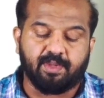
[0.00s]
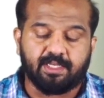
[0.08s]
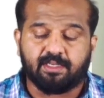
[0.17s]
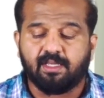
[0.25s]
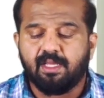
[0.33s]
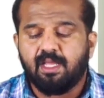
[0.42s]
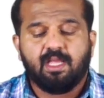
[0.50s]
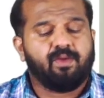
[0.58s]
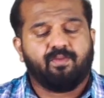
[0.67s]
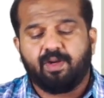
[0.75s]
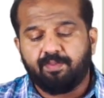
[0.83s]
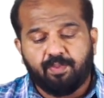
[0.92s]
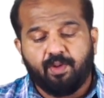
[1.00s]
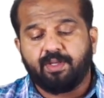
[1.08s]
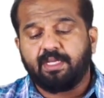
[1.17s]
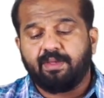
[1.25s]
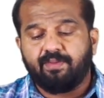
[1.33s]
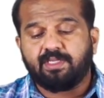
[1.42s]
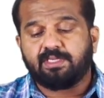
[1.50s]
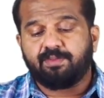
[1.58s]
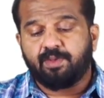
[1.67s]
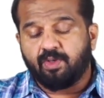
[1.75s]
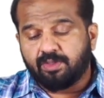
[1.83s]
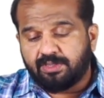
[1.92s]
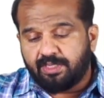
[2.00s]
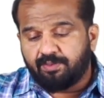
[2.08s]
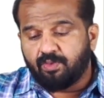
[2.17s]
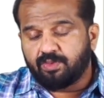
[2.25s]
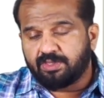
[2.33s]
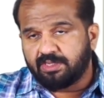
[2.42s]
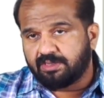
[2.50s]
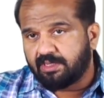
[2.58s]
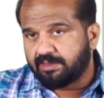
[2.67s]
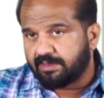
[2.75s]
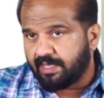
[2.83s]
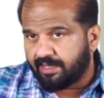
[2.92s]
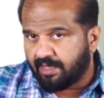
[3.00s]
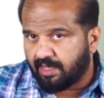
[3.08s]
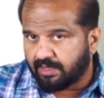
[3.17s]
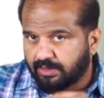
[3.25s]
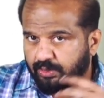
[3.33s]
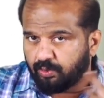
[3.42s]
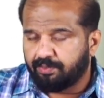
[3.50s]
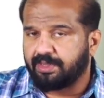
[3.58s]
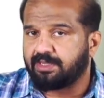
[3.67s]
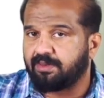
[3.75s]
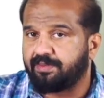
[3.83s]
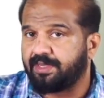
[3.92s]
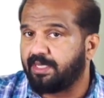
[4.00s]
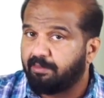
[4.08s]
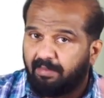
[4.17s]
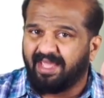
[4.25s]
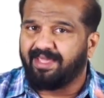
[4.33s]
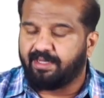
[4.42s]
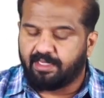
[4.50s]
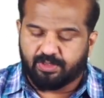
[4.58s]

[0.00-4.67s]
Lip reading: But one point I will say, because the emotional stress can also precipitate migraine.